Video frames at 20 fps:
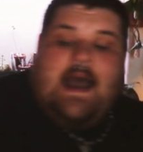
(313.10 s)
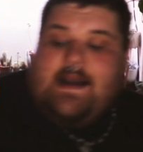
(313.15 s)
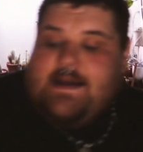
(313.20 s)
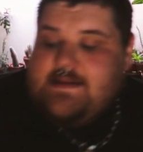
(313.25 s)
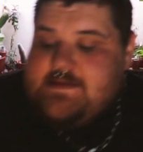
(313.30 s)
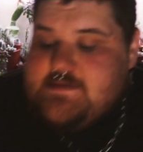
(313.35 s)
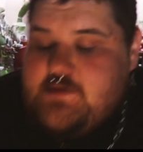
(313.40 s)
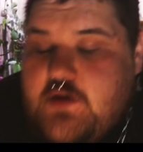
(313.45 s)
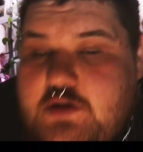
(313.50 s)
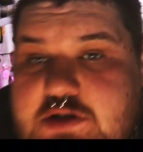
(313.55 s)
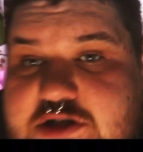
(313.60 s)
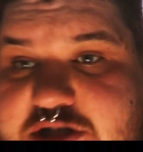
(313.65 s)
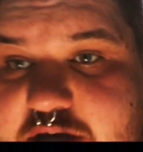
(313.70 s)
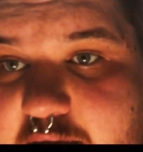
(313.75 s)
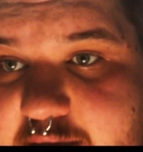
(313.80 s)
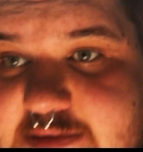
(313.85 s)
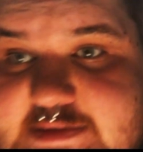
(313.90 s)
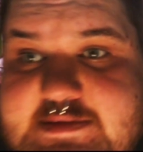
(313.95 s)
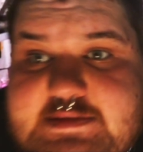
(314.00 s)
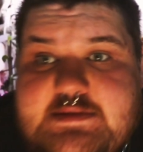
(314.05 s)
And it's not
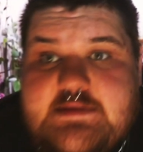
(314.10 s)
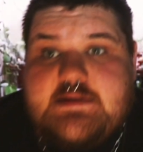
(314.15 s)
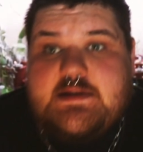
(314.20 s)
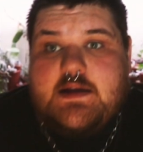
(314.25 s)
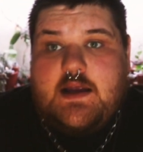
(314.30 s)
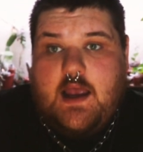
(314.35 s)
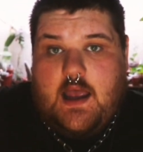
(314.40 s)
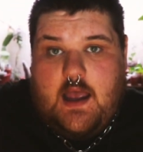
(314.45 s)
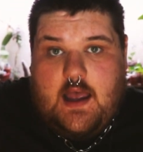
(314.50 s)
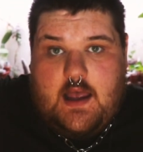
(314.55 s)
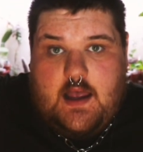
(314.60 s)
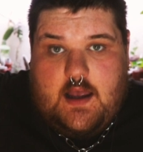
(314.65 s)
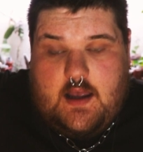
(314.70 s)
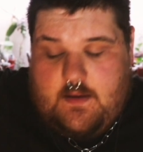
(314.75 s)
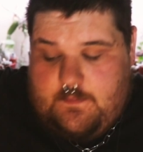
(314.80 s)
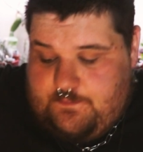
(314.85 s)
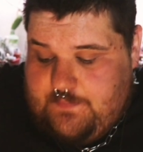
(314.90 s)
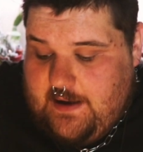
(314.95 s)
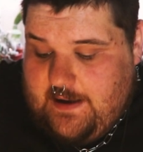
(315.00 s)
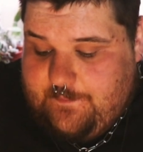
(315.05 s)
just
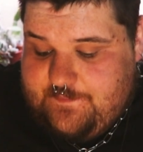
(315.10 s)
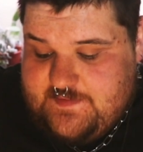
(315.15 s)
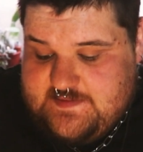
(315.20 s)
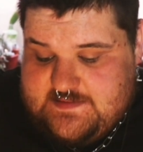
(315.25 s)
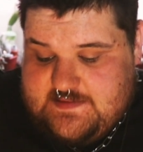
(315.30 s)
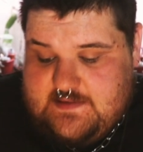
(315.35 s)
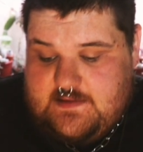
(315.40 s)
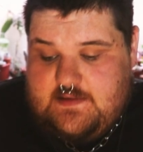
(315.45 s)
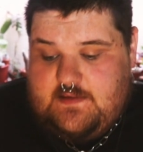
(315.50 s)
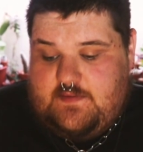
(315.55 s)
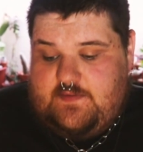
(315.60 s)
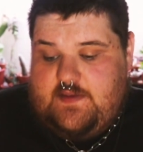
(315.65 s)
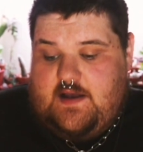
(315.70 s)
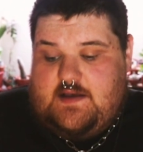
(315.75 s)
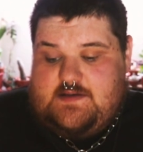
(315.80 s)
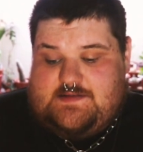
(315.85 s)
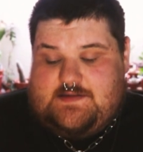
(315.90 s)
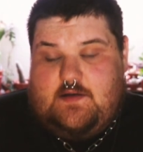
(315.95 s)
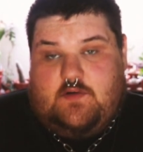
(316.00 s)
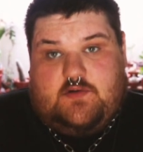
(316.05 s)
uh, pups that
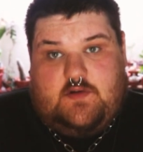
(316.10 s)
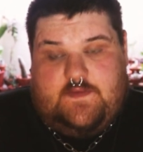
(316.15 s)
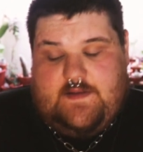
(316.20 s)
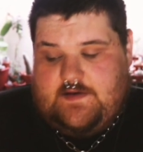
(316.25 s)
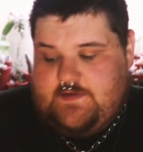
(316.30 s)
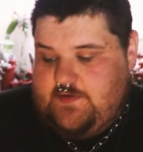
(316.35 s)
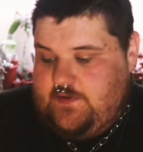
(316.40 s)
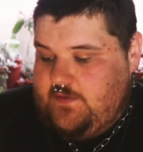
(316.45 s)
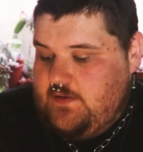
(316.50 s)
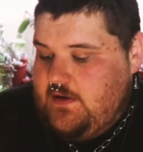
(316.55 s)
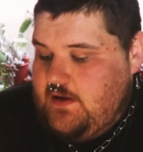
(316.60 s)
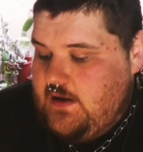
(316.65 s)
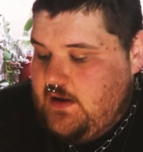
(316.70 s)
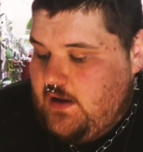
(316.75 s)
are sold on there too.